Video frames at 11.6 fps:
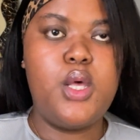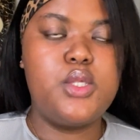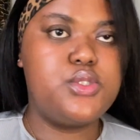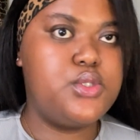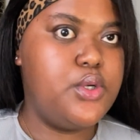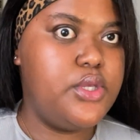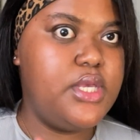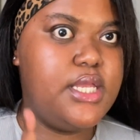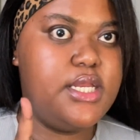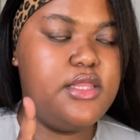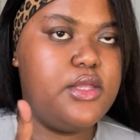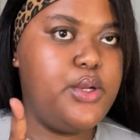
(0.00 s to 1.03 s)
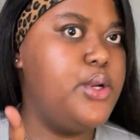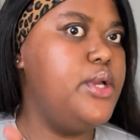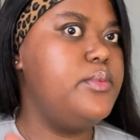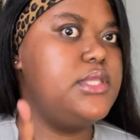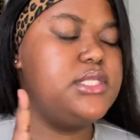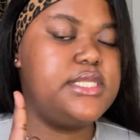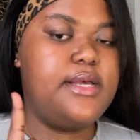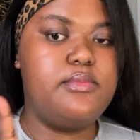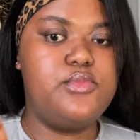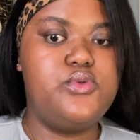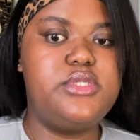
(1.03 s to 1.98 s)
So you can either go in with
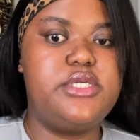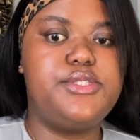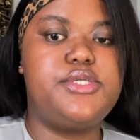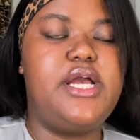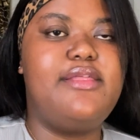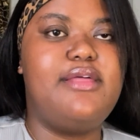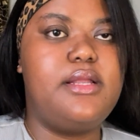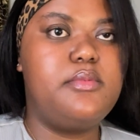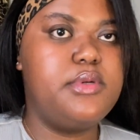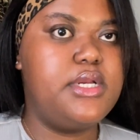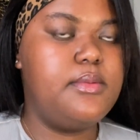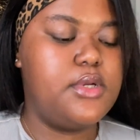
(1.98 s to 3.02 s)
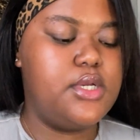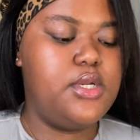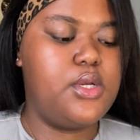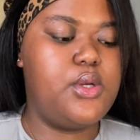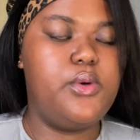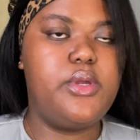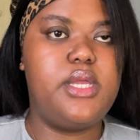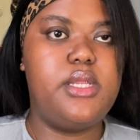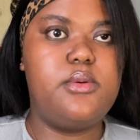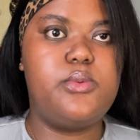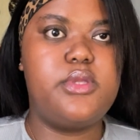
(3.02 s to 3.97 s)
some mousse and try that, but I'm gonna go
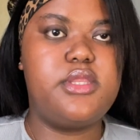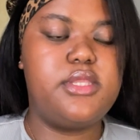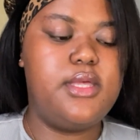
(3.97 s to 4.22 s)
in with